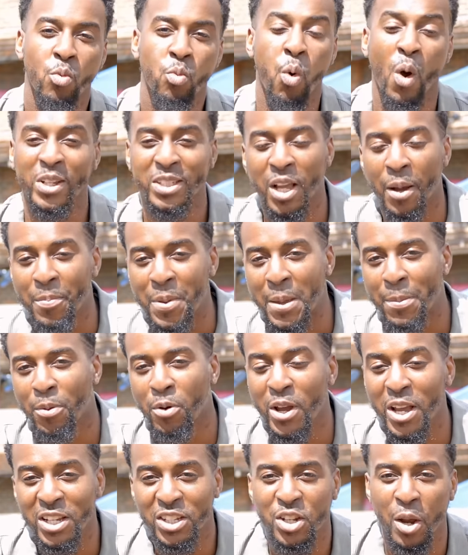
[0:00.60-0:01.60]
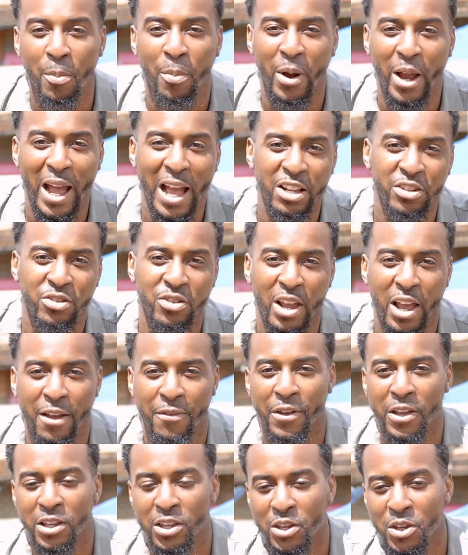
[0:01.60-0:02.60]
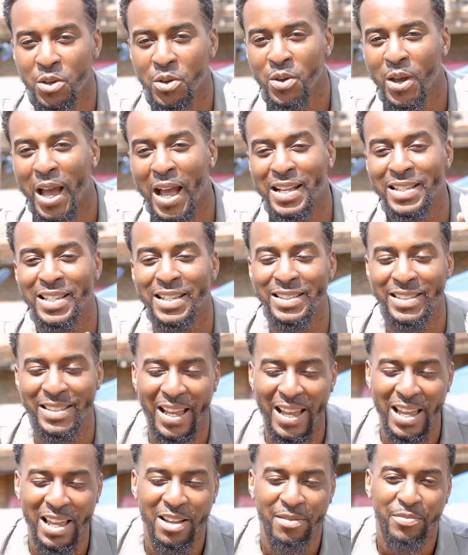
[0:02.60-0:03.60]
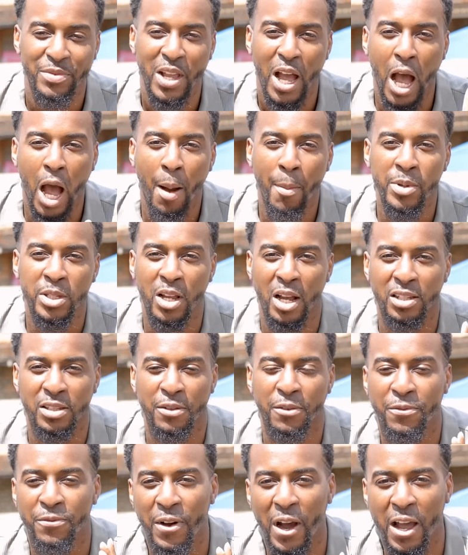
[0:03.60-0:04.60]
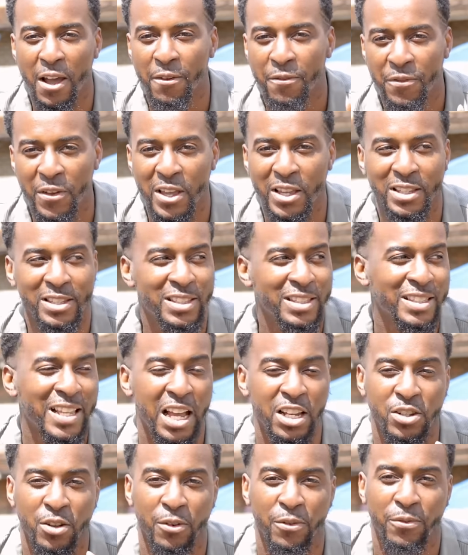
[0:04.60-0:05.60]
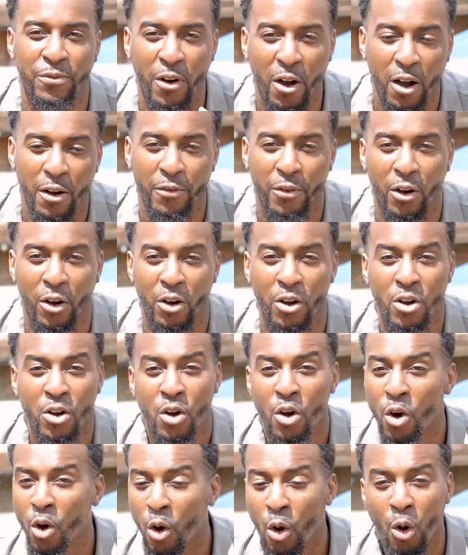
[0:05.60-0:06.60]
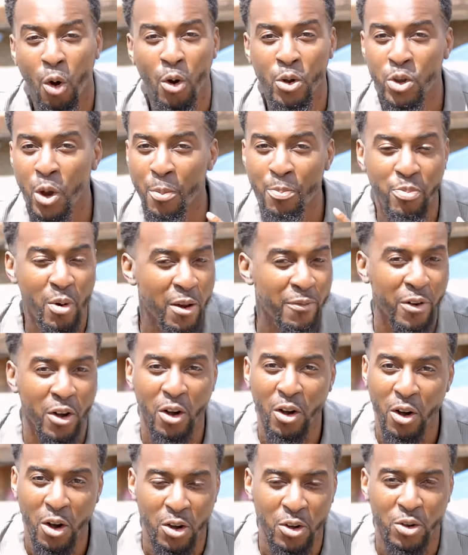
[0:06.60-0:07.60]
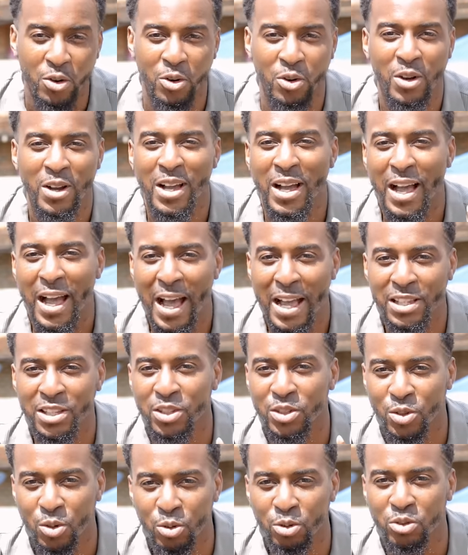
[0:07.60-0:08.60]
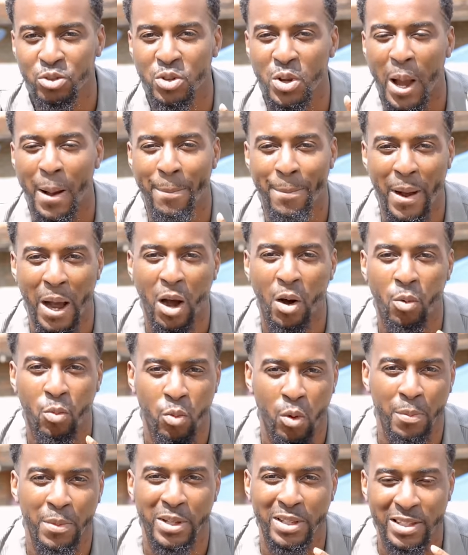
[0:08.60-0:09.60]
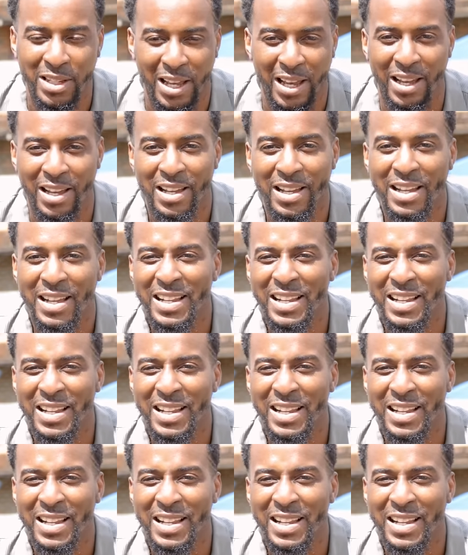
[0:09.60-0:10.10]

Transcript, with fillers: What's up people, it's your boy Andrew FAQ and today I'm discussing 5 things that your father or your brother or uncle hasn't taught you about women yet.